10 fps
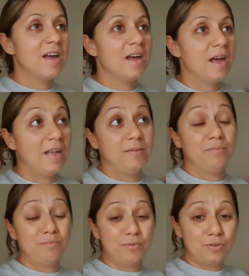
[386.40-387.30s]
and
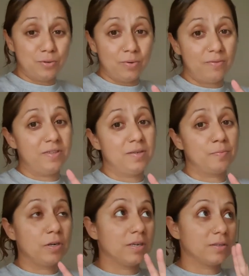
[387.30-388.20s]
2 of these
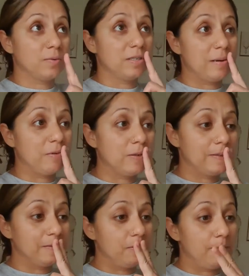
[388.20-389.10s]
products which I'm
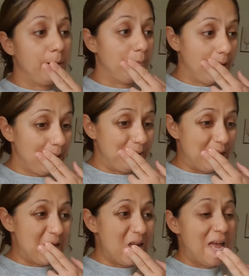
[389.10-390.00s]
using for my
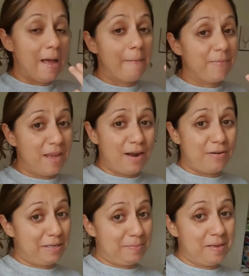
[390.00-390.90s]
baby, they are
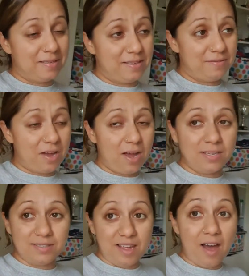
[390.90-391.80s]
expensive,
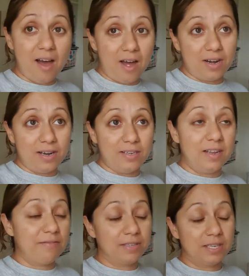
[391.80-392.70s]
guys. They are, and
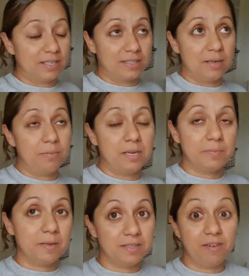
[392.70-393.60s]
everything is going to be
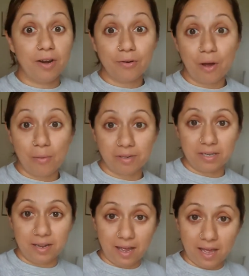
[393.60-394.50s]
expensive. I don't know how I'm going
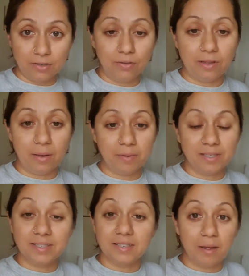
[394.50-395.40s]
to handle that
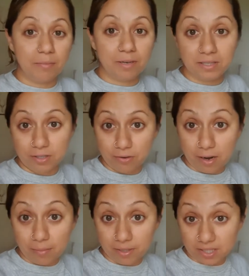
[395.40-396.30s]
because considering
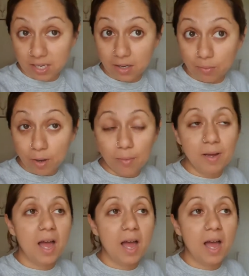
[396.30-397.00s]
I'm a single mom,